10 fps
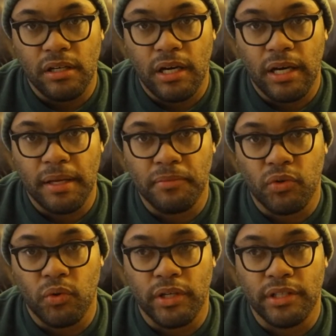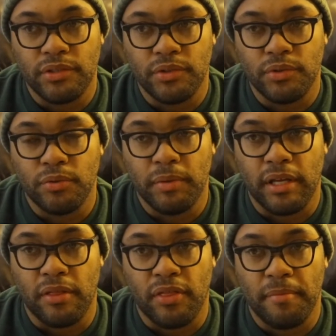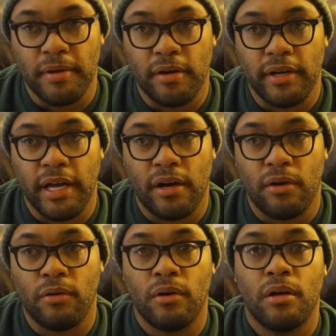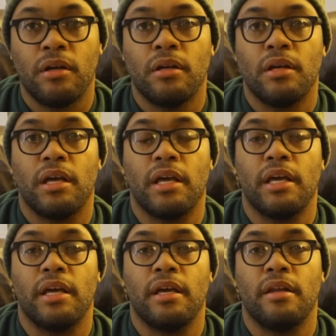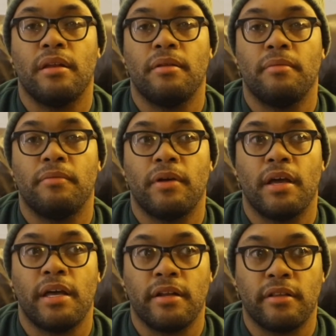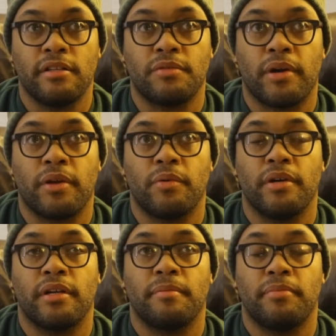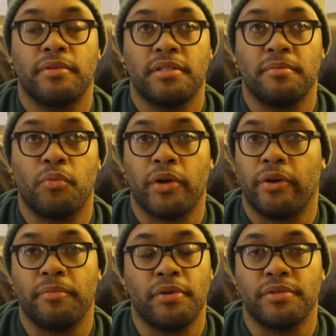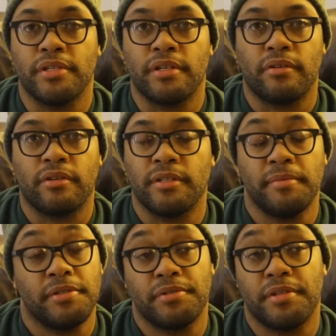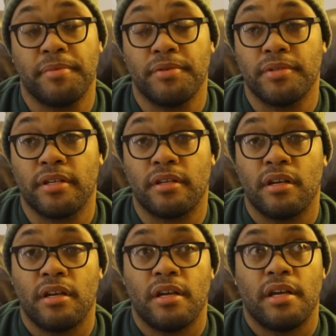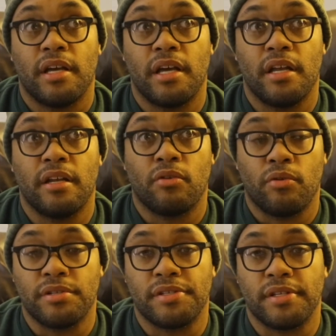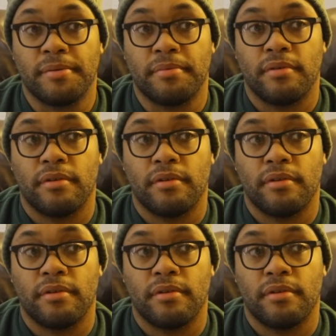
I'm going to make a thumbnail now and edit this right quick, put some weird music or some interesting music, and go to sleep.